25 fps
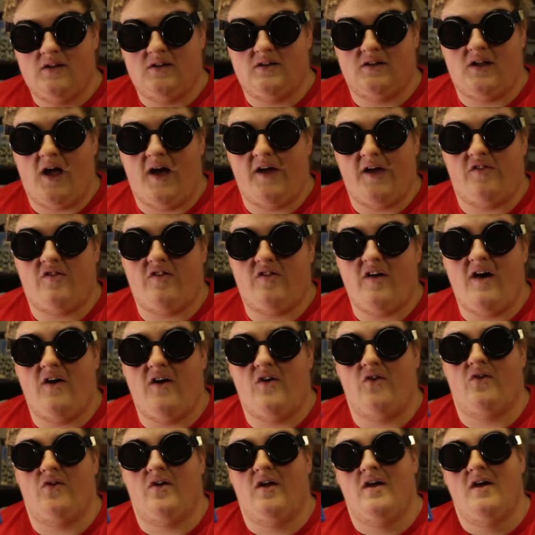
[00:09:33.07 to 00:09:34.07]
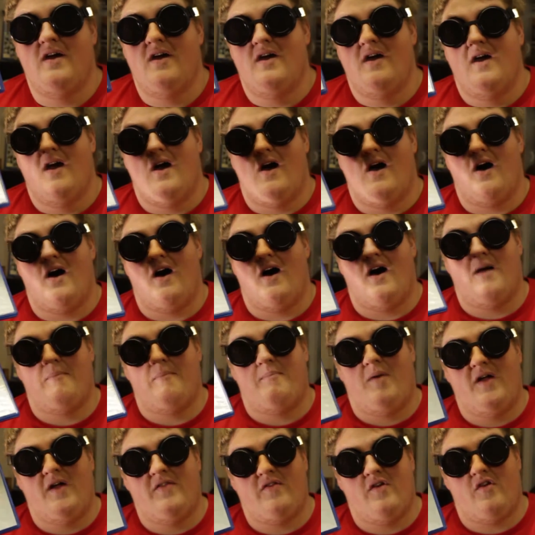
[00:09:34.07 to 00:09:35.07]
lights out. Uh, I
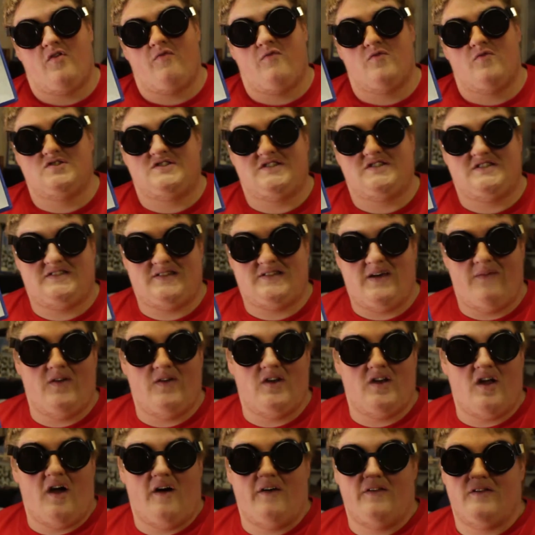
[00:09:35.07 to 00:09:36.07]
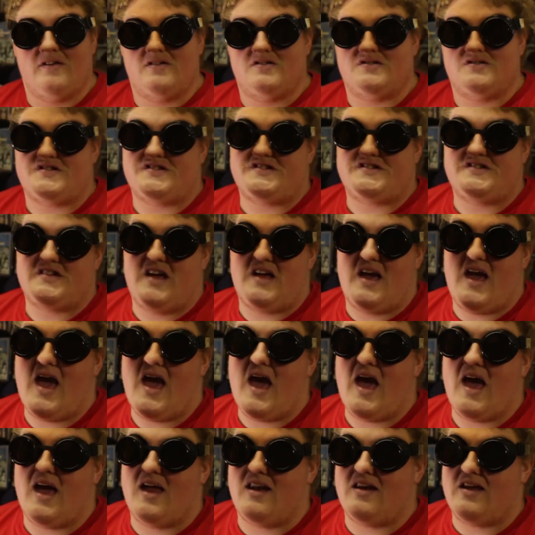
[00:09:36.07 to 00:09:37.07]
bought this for seven dollars,
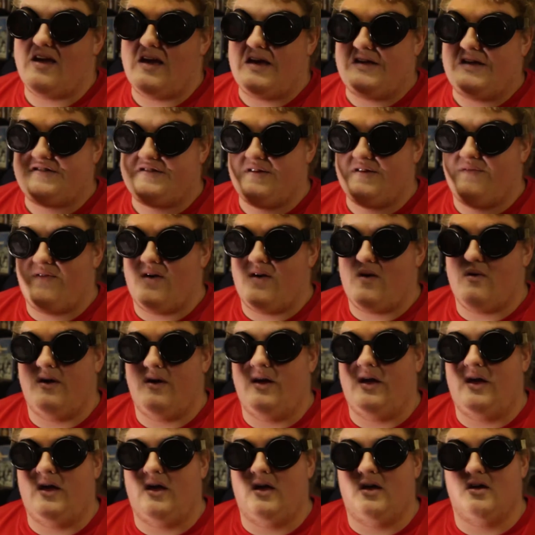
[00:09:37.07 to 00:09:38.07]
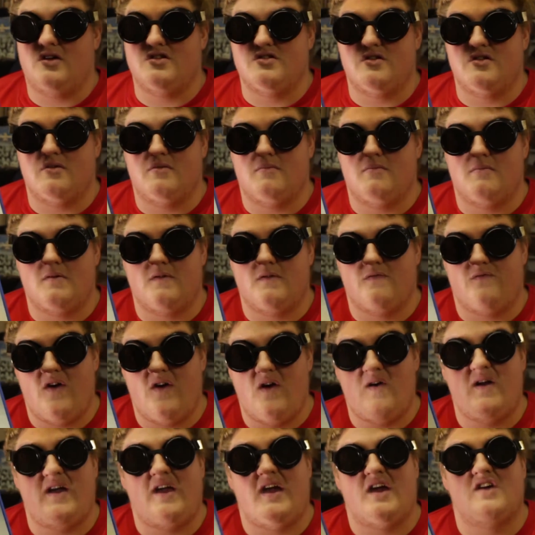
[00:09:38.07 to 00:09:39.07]
and it's a very,
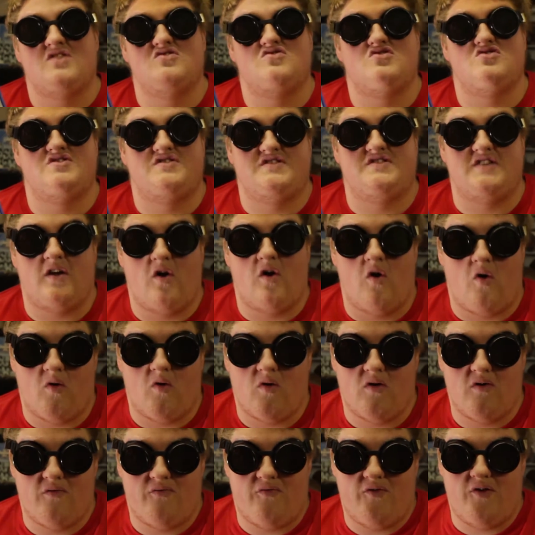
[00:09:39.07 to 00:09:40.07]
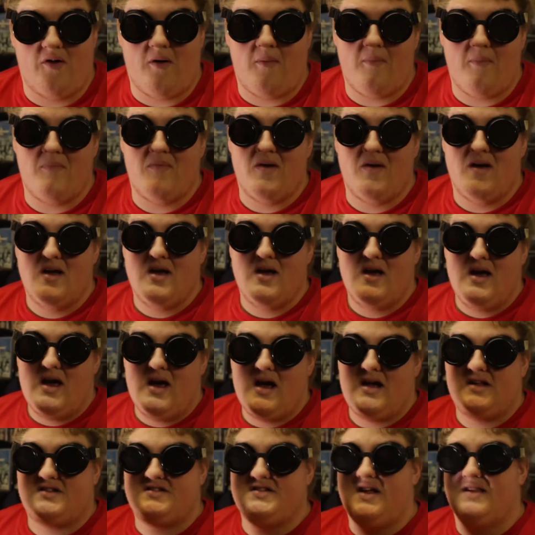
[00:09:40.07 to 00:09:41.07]
very interesting horror film.
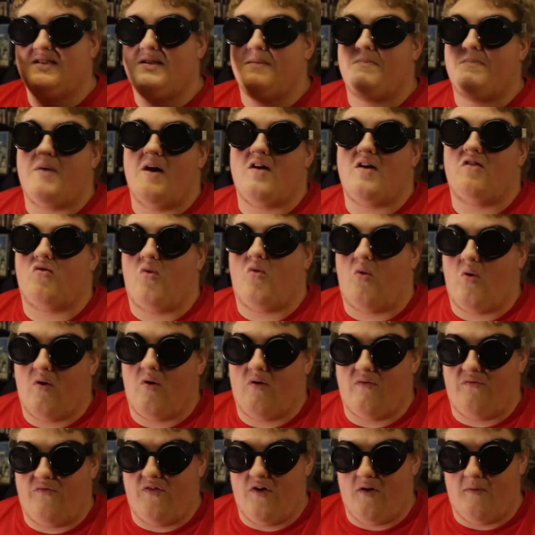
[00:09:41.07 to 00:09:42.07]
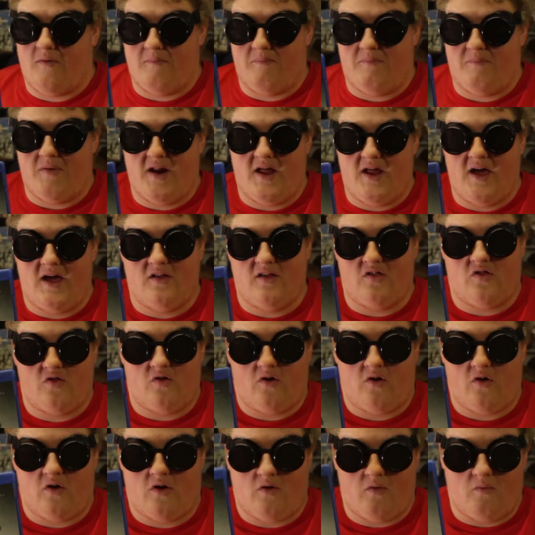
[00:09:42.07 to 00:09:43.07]
It's not the best horror film, but
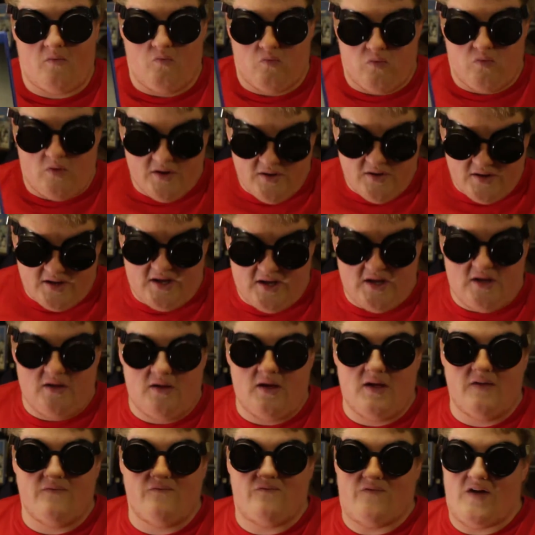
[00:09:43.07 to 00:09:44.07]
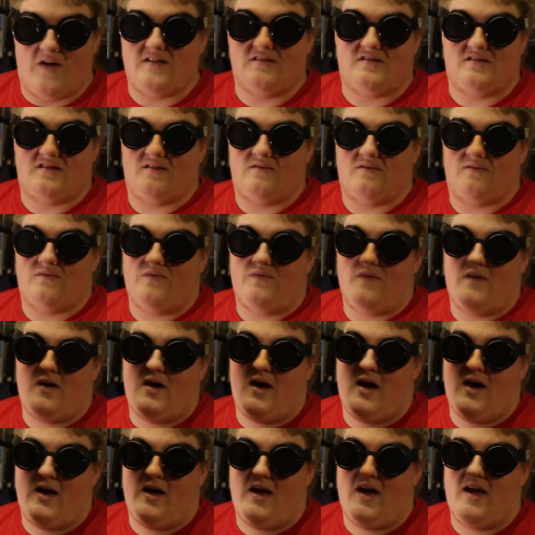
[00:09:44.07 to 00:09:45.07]
it's really inventive.
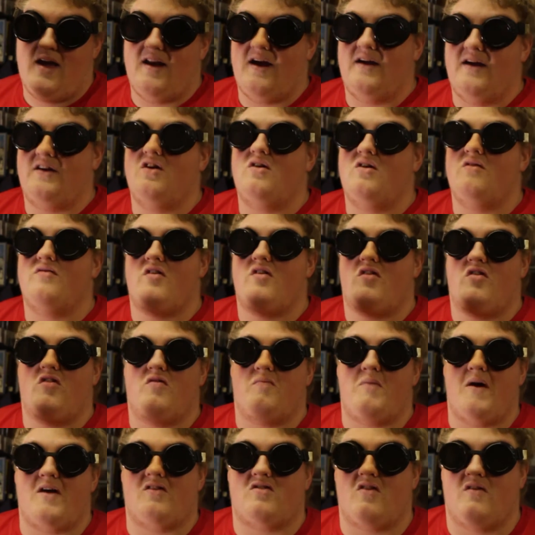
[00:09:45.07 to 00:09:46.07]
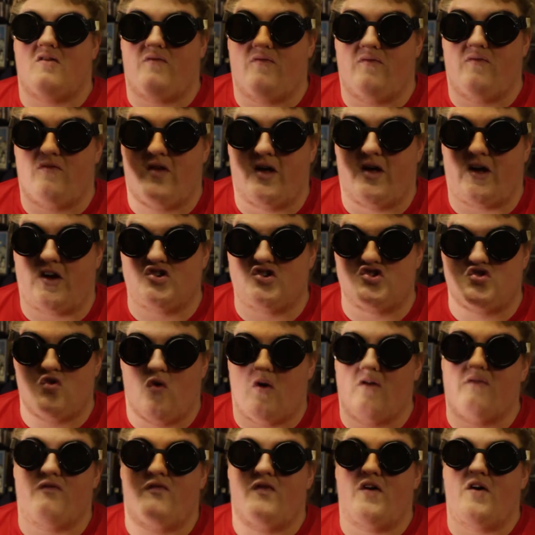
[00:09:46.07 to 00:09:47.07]
I, and I know this is based off of like a
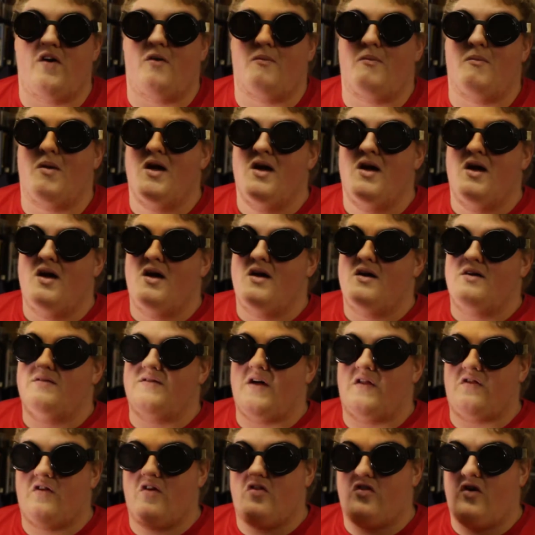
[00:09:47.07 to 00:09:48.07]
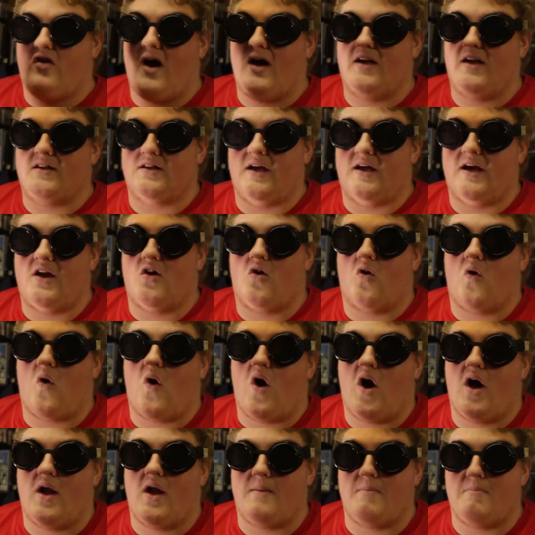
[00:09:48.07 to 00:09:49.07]
short film that this guy later
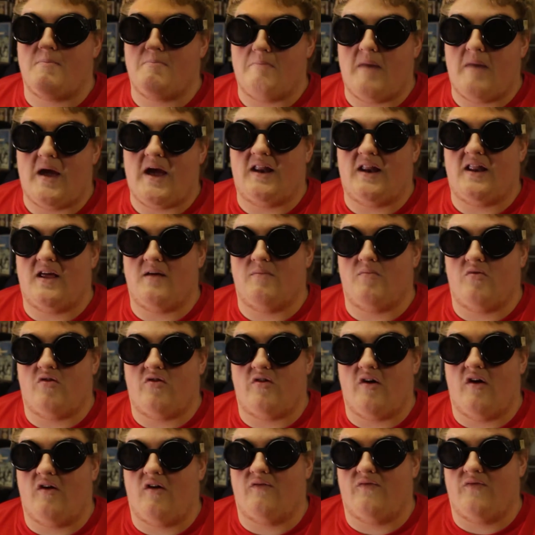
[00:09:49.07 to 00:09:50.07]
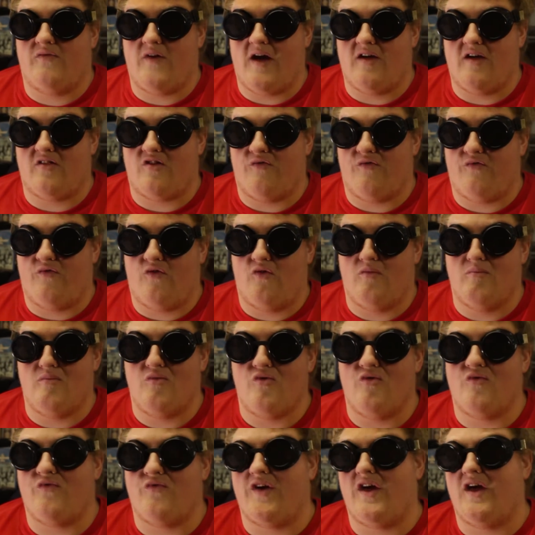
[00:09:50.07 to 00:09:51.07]
on made himself as a full
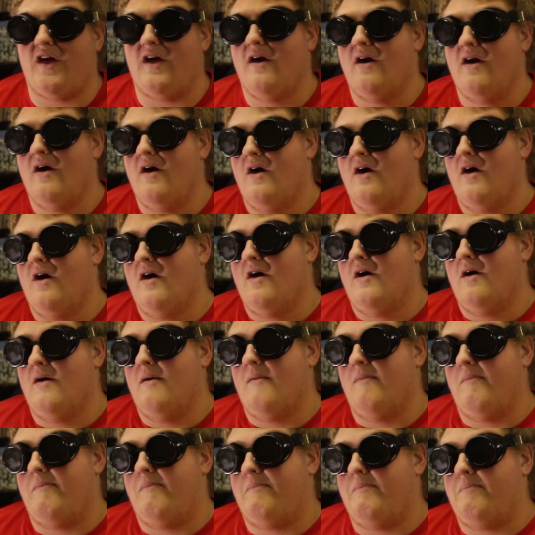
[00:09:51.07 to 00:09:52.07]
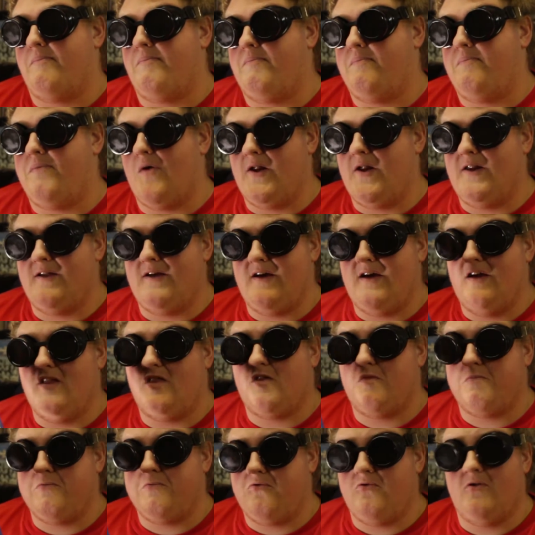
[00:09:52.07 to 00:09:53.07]
movie, but
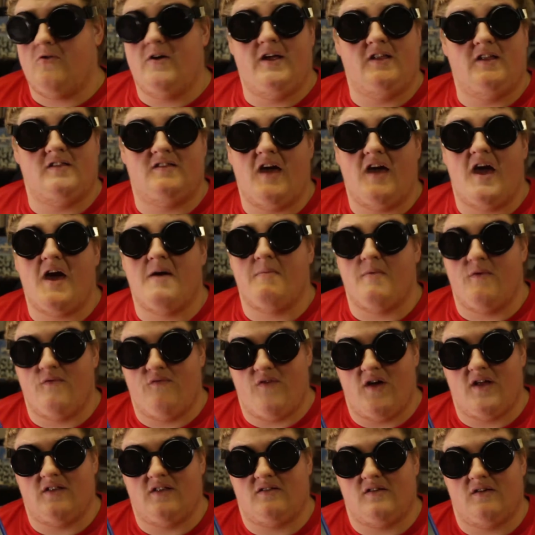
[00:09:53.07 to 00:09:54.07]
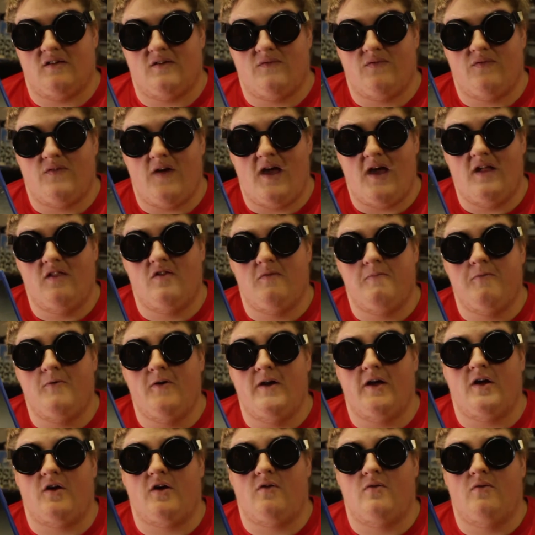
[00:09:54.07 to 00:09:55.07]
it's pretty damn inventive. It's
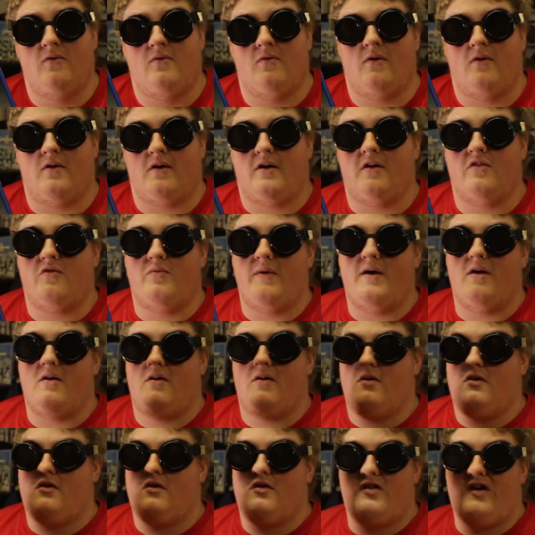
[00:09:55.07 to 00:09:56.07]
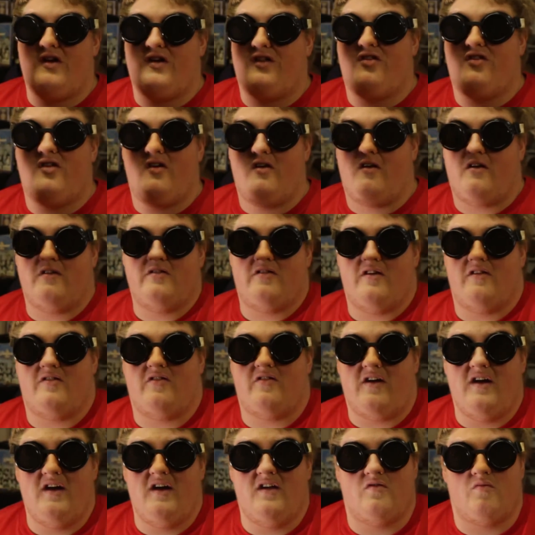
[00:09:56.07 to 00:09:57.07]
pretty cool because we because because as
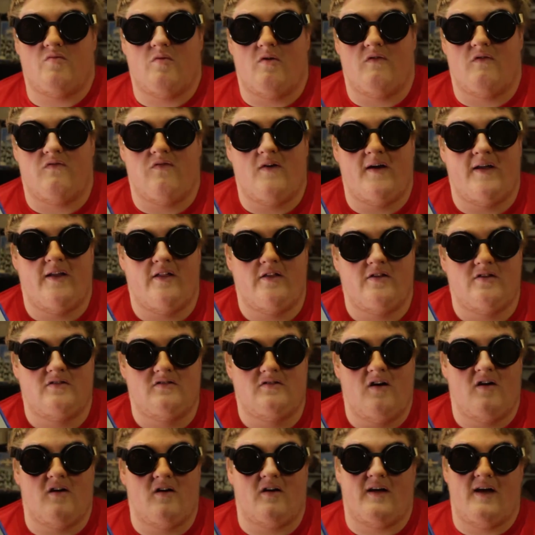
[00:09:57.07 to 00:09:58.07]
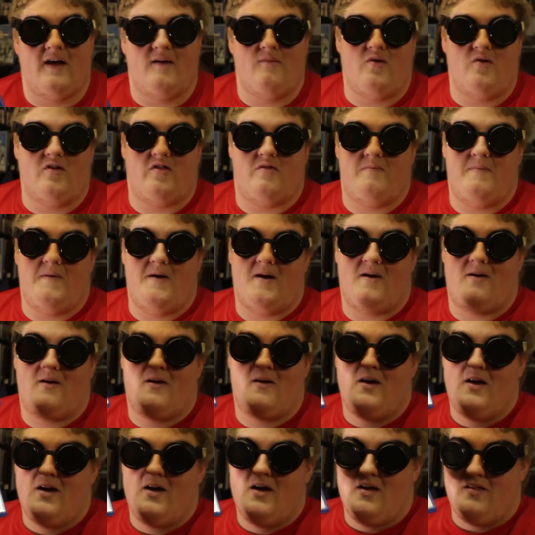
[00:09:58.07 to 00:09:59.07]
kids we're afraid of the dark, and what's better
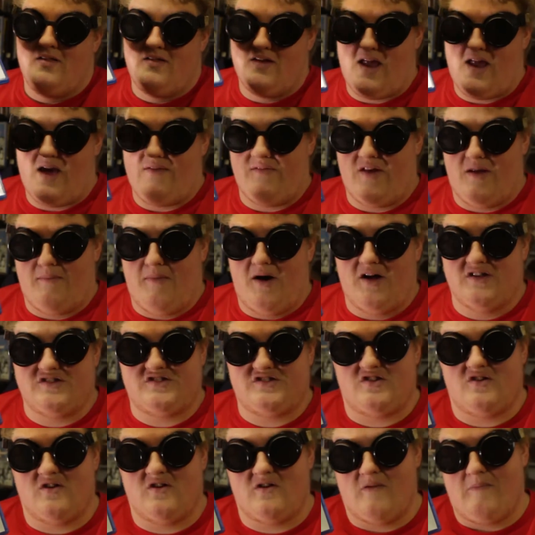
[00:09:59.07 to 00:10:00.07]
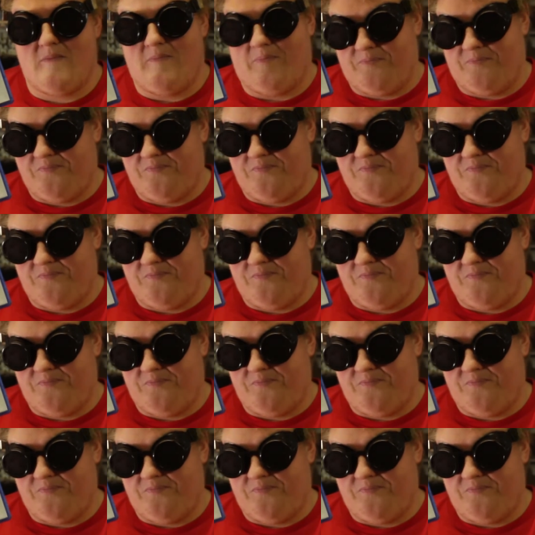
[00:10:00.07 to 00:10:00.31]
than having a monster